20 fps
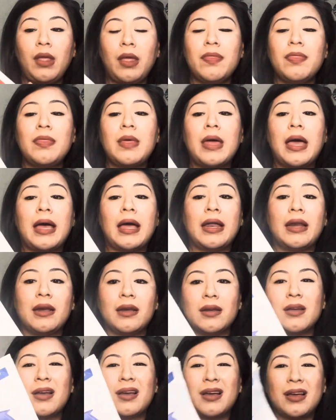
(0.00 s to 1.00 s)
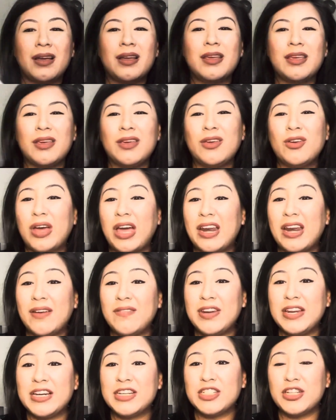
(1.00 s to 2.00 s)
that you kind of
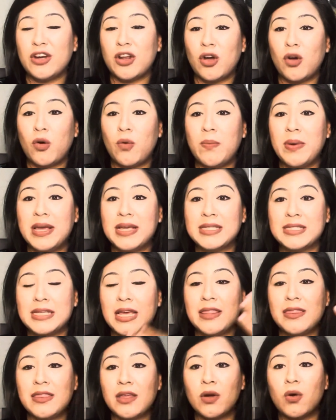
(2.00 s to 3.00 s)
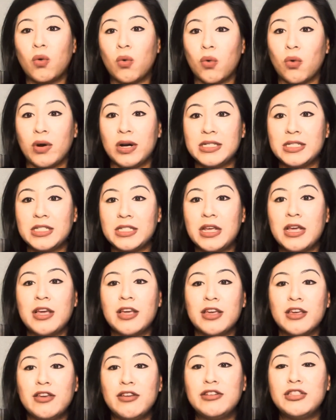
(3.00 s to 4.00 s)
needed to know, because in the course
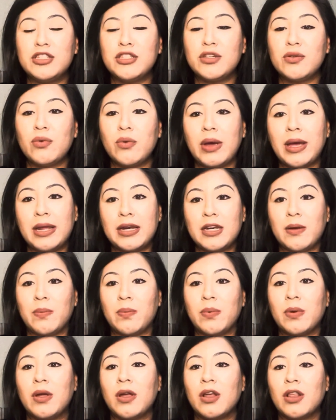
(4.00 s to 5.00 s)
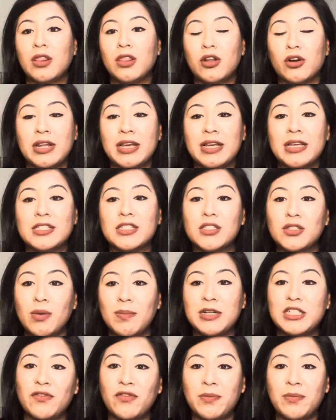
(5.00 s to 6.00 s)
you do end up learning so
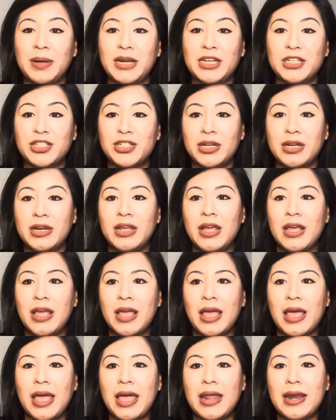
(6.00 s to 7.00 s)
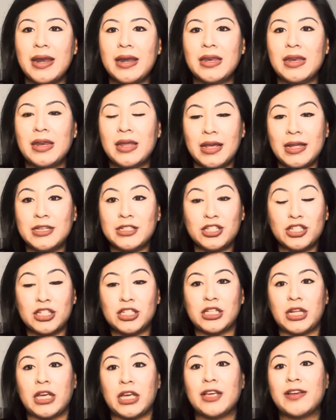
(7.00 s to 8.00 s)
much information, and it's
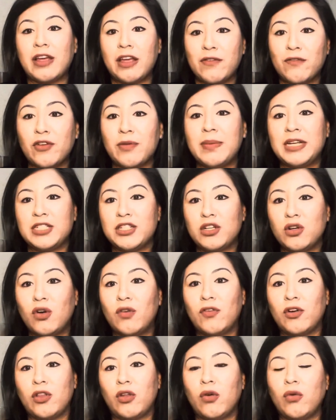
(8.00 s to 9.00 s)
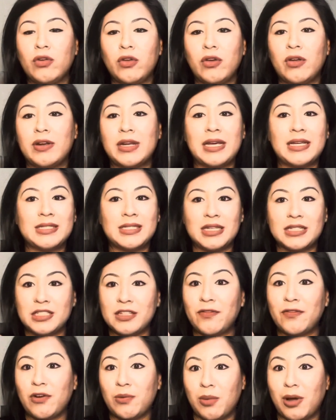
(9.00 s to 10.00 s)
just like information overload. You take 6
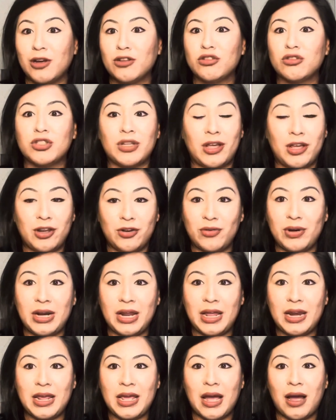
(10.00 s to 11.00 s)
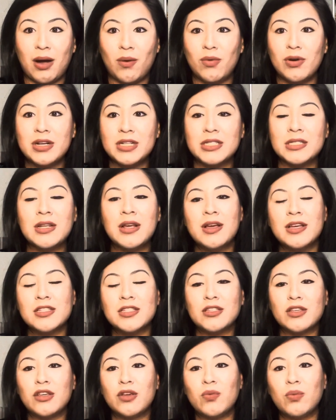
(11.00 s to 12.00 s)
different modules, 180 hours,
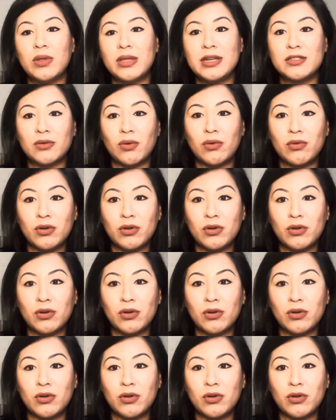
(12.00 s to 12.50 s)
so you really don't